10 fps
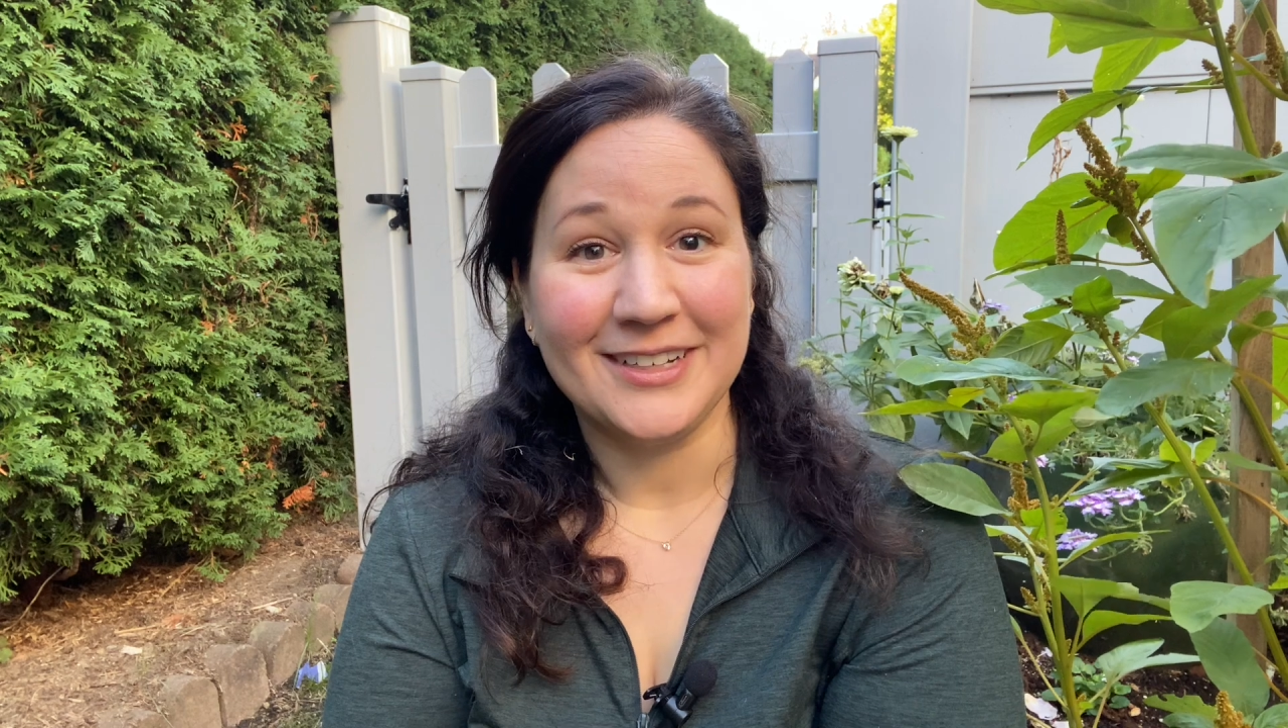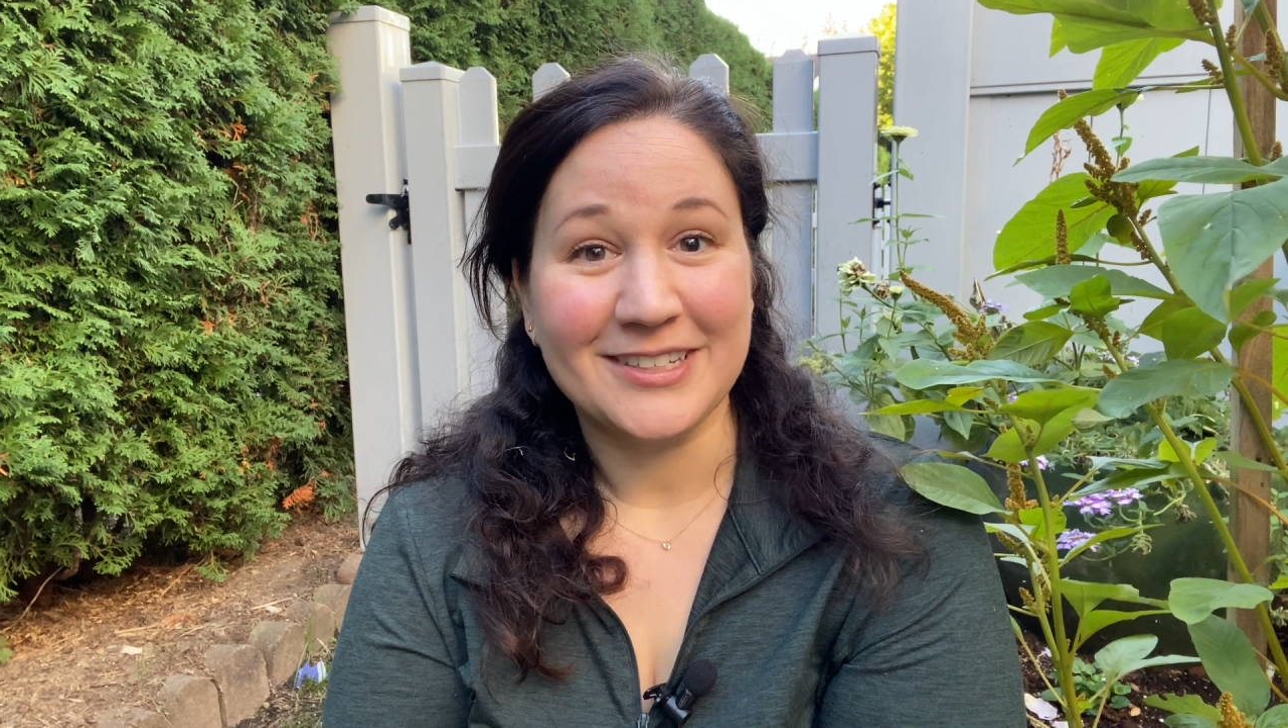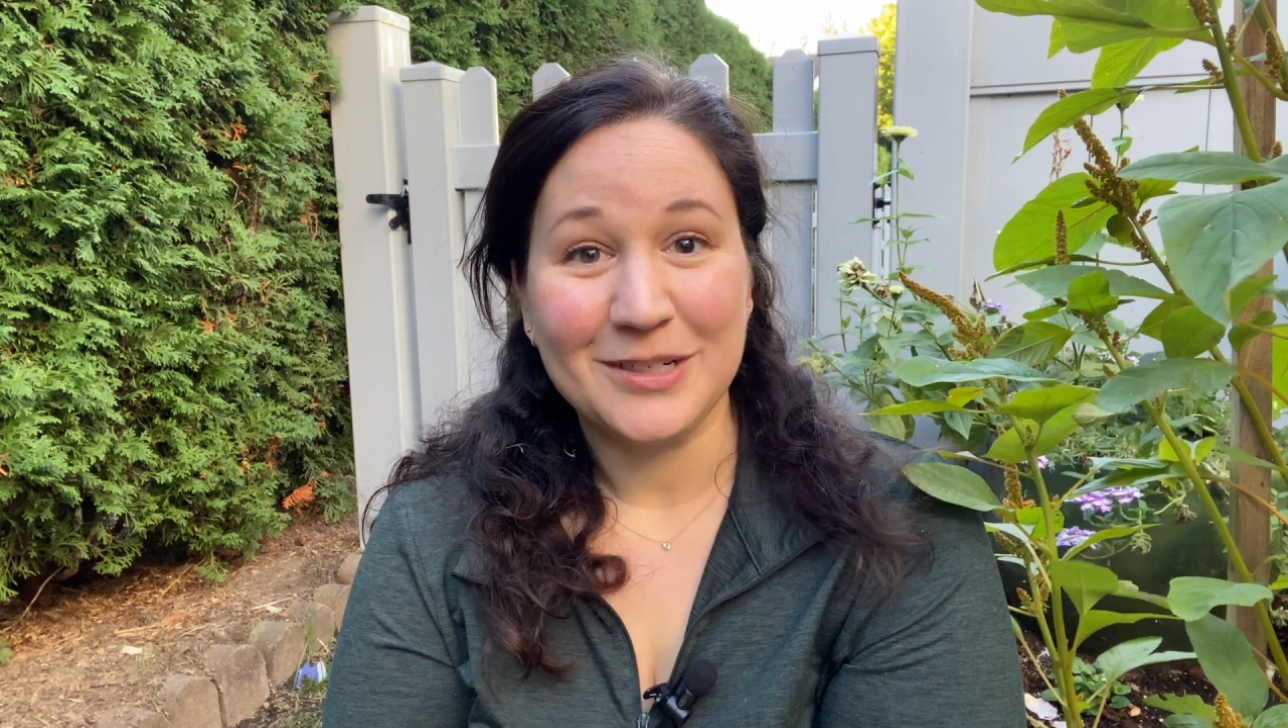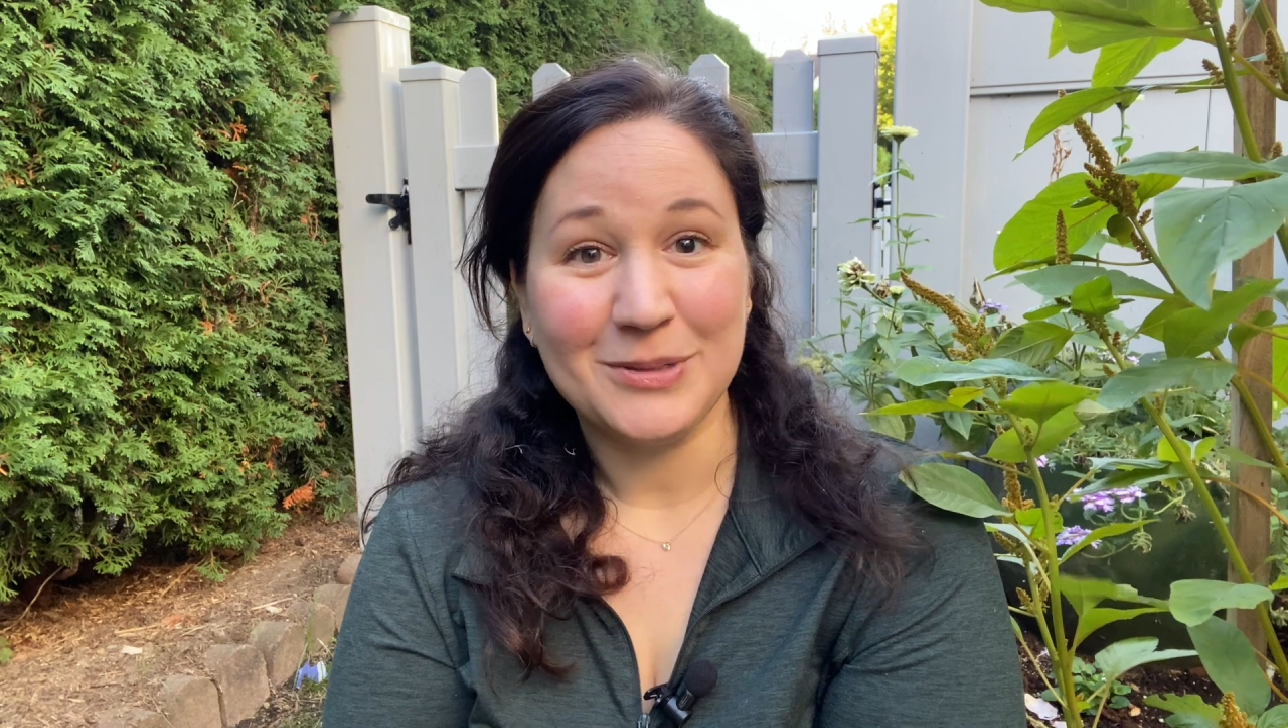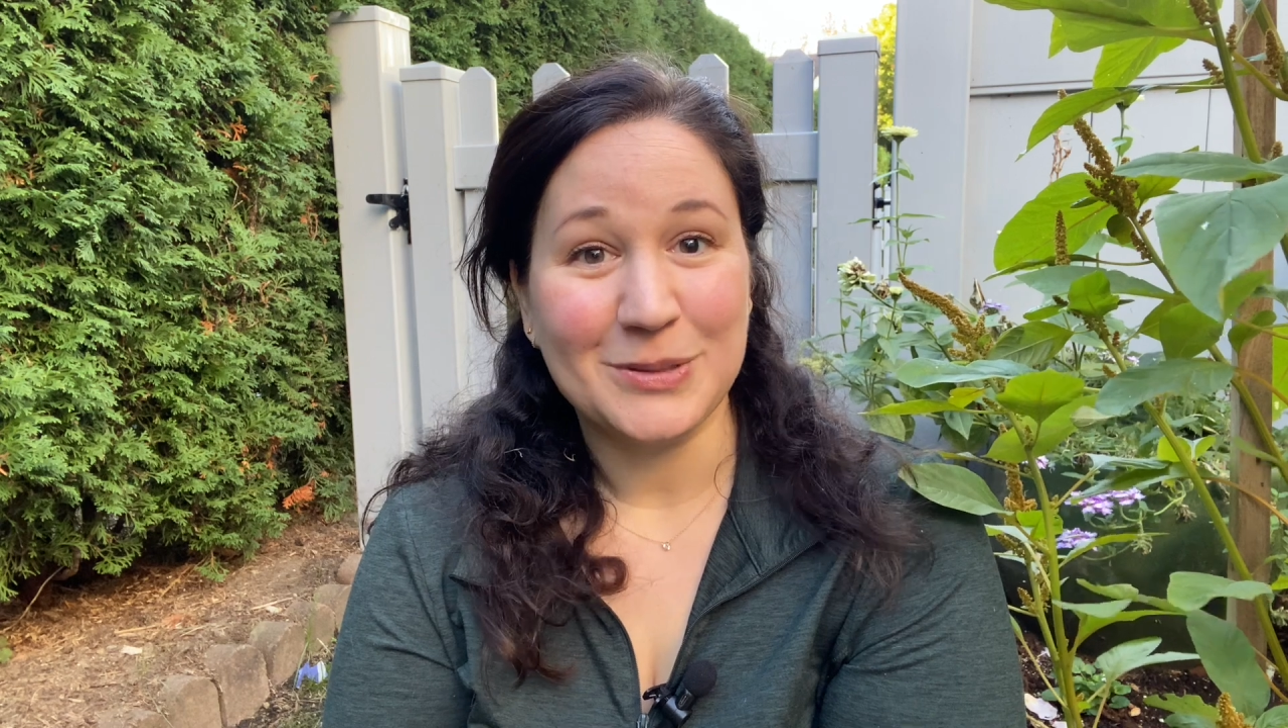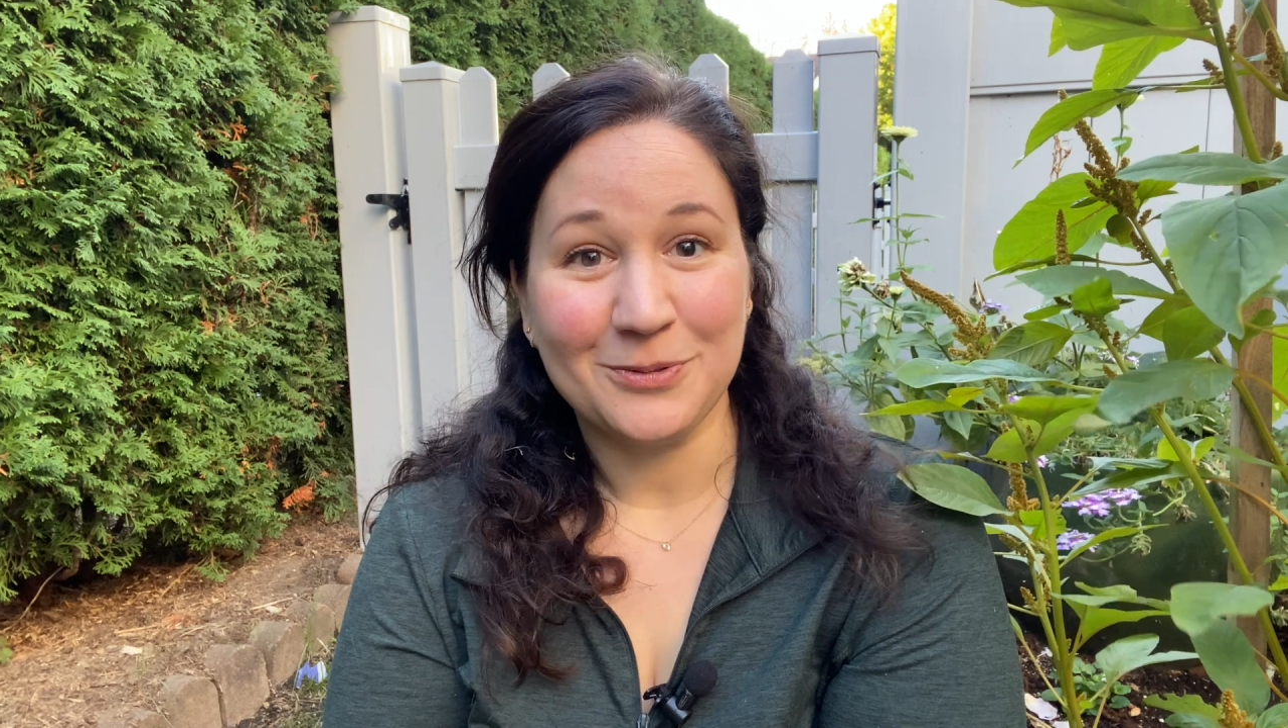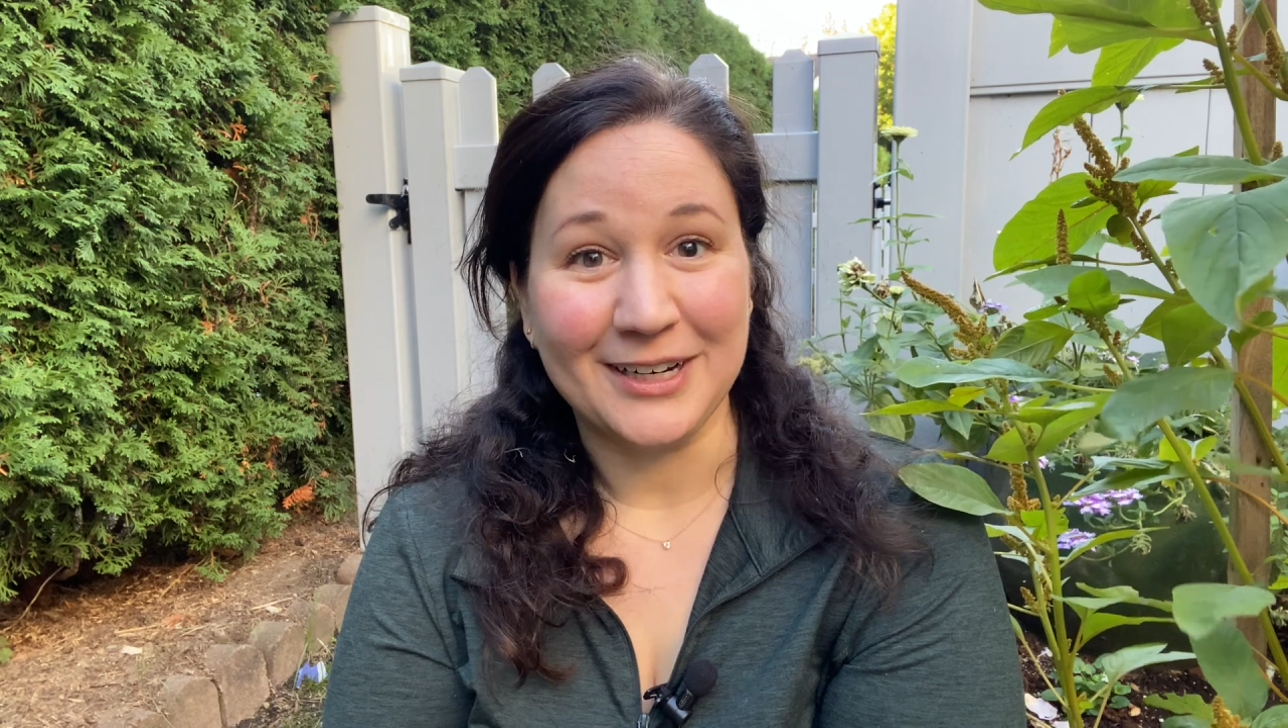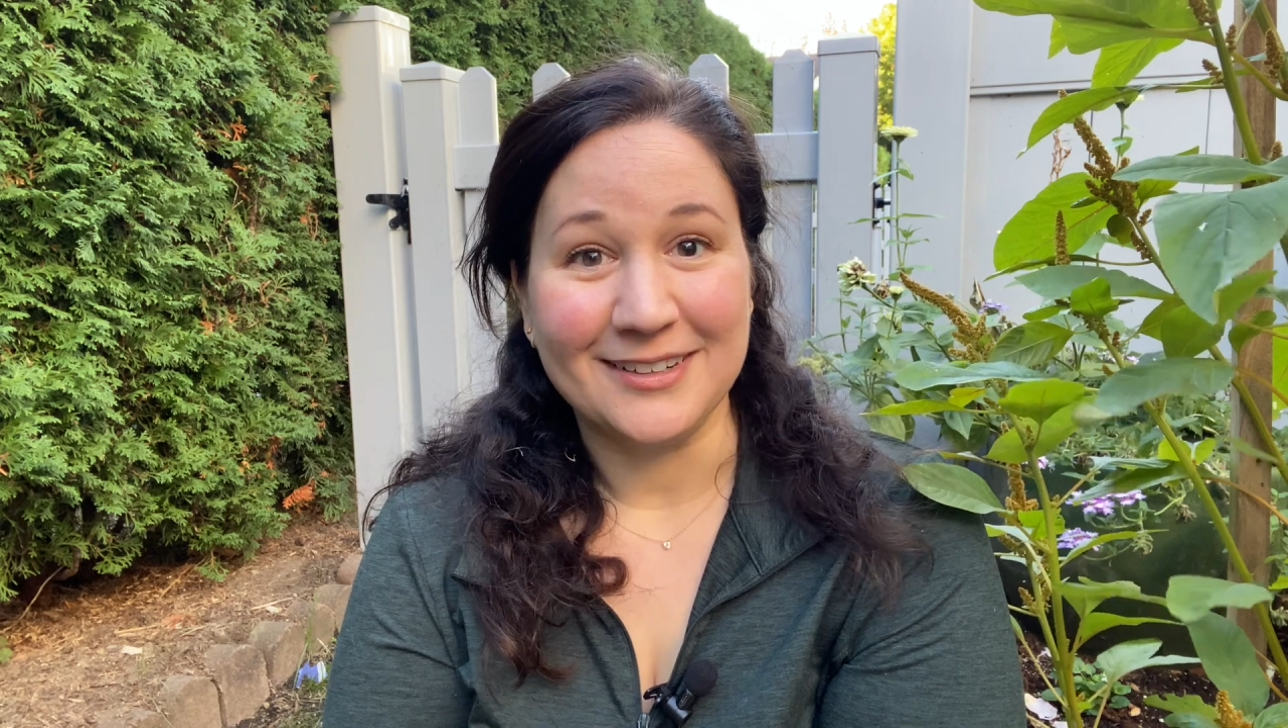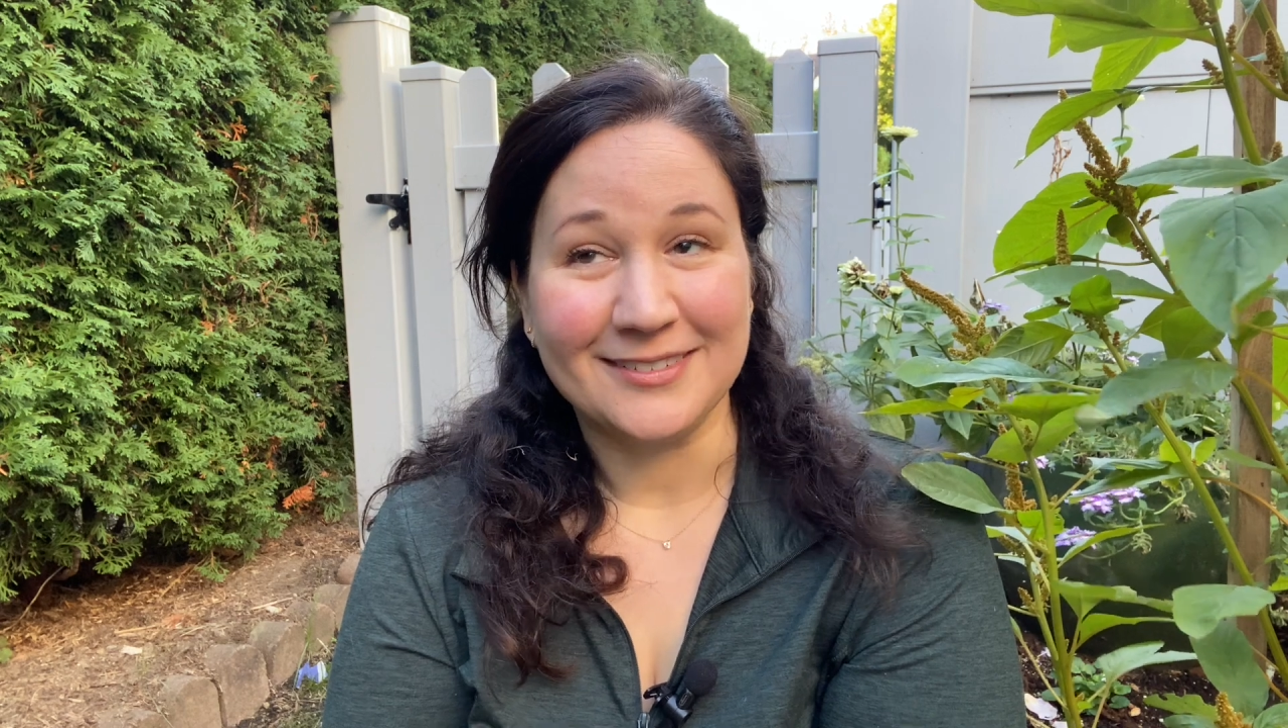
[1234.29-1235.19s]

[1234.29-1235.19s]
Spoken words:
it's going to be spring.